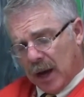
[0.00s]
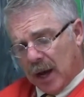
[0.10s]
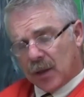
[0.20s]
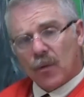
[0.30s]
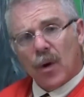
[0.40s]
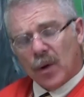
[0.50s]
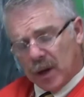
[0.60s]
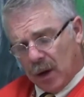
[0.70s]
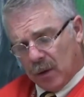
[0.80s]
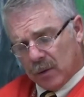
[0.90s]
and the
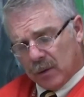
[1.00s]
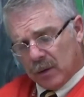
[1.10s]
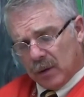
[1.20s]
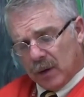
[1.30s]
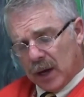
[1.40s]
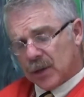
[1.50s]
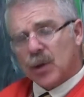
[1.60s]
rodeo and